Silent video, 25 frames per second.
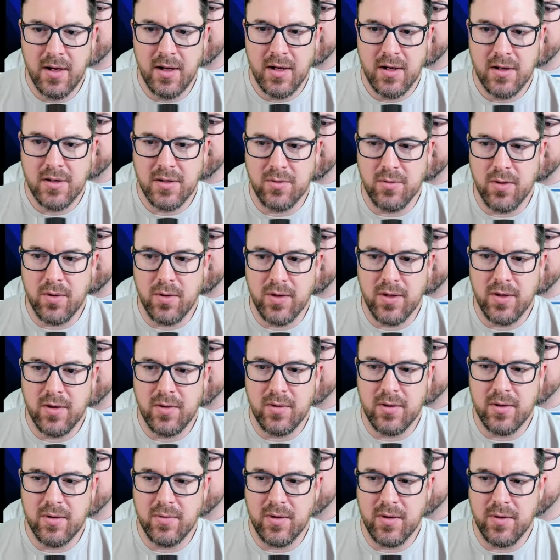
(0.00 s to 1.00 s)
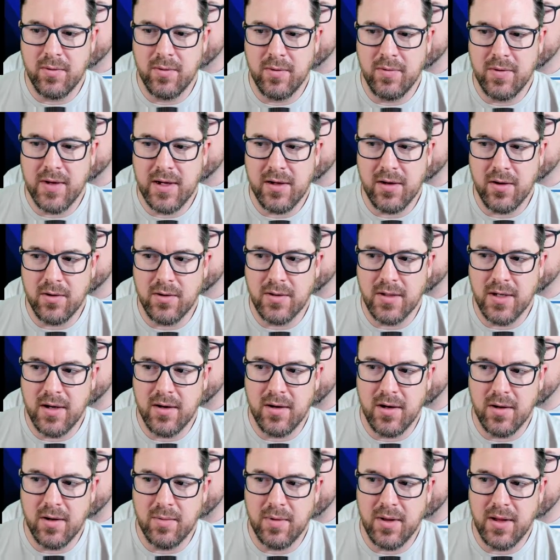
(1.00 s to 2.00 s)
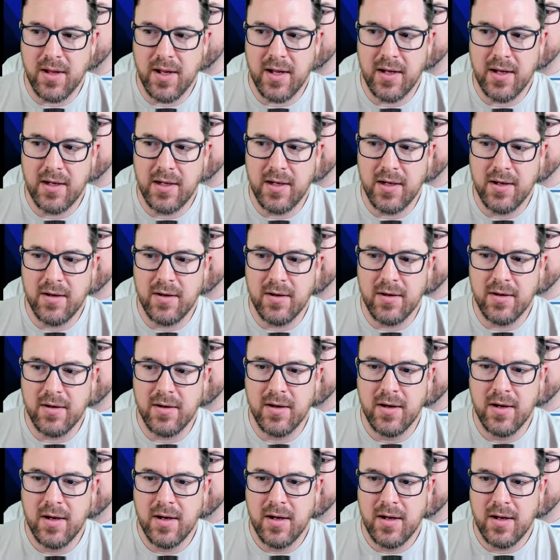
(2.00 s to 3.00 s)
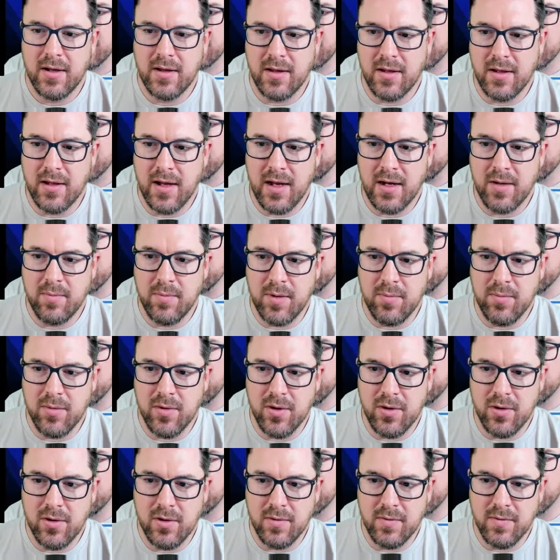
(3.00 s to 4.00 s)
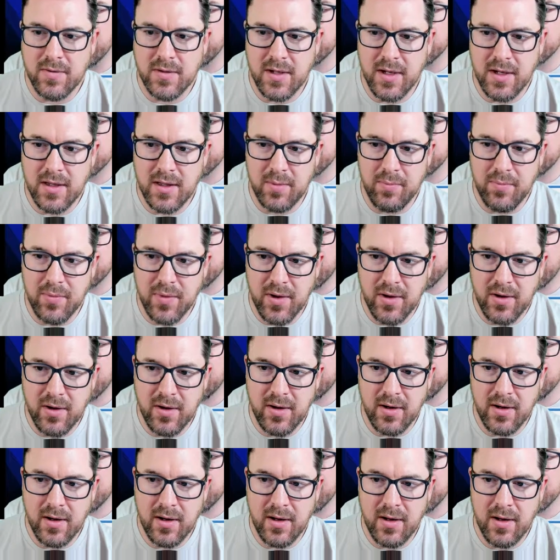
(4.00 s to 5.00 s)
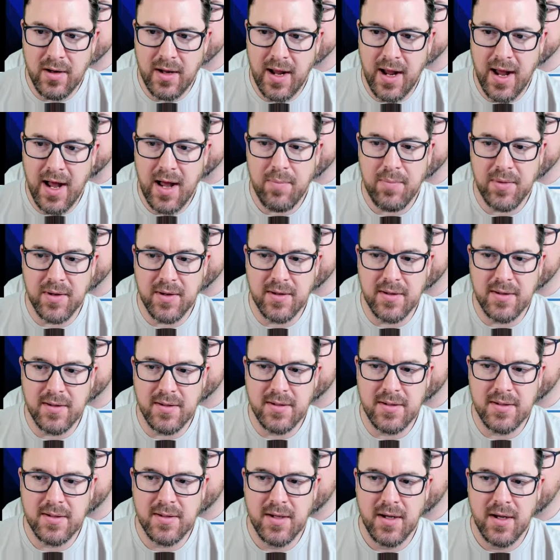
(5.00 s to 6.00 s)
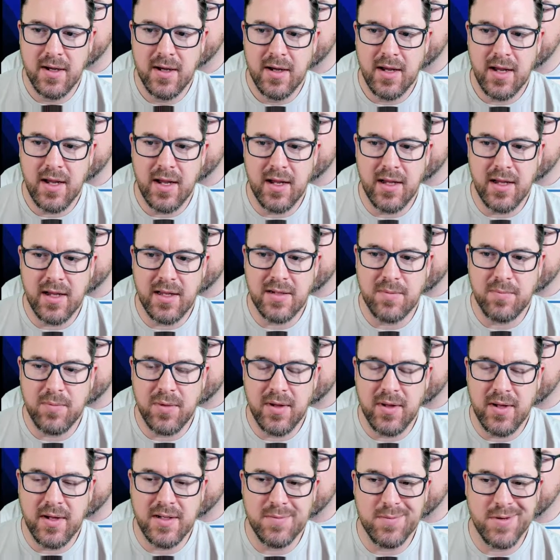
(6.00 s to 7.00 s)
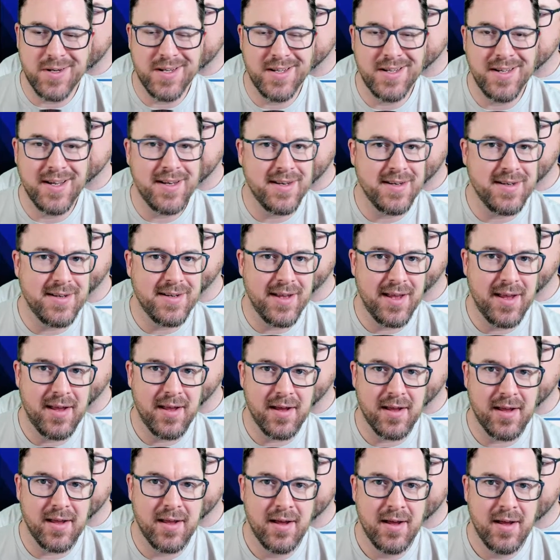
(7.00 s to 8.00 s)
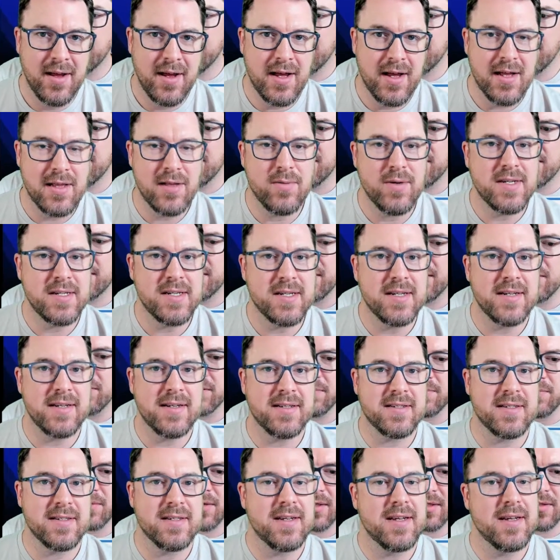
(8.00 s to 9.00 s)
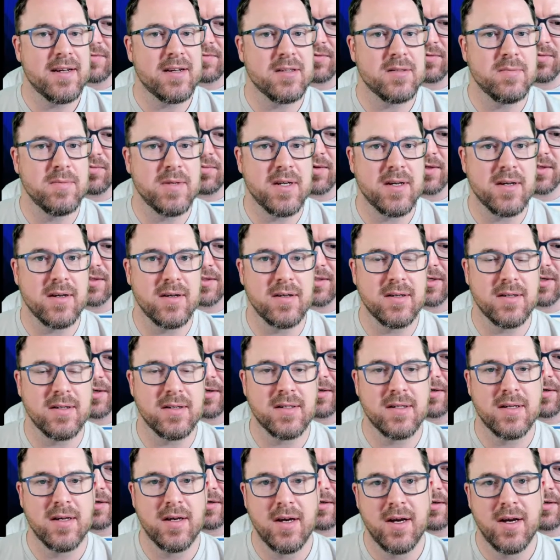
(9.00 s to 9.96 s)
So what we're doing, we've got Caldera applied here, the enemy moves and the burn happens, it gets placed, but it didn't tick. And the reason it doesn't tick is because